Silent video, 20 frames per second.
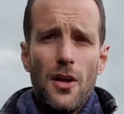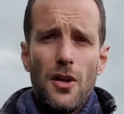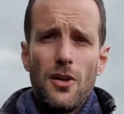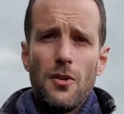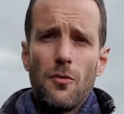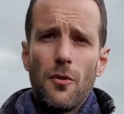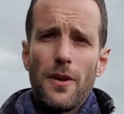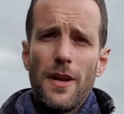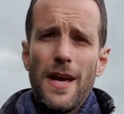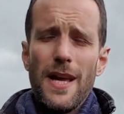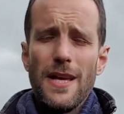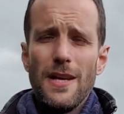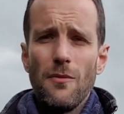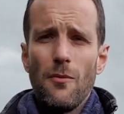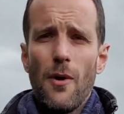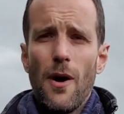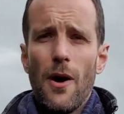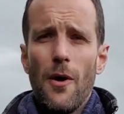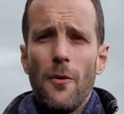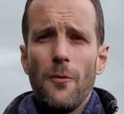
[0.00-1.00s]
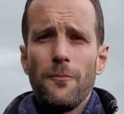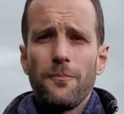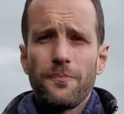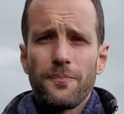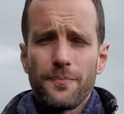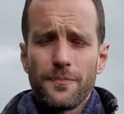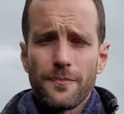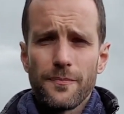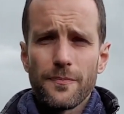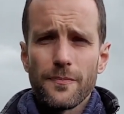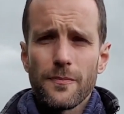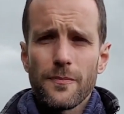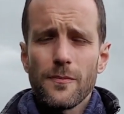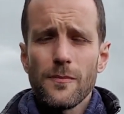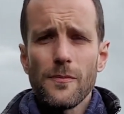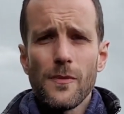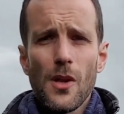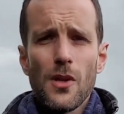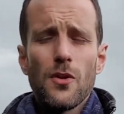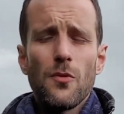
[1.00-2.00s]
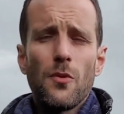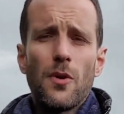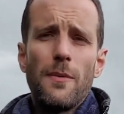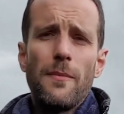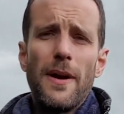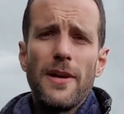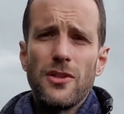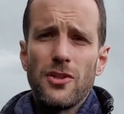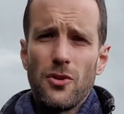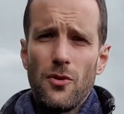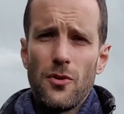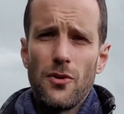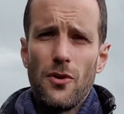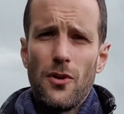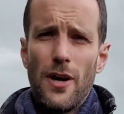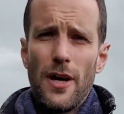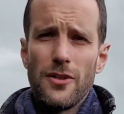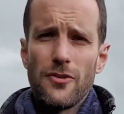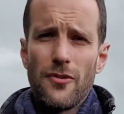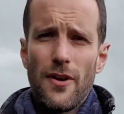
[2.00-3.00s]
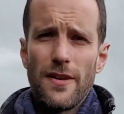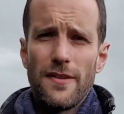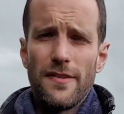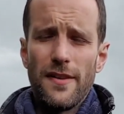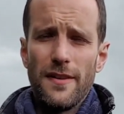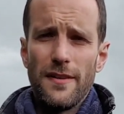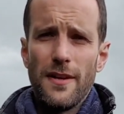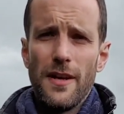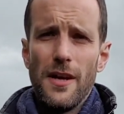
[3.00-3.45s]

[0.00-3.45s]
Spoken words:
You want to eat well. You want to make sure you're hydrated.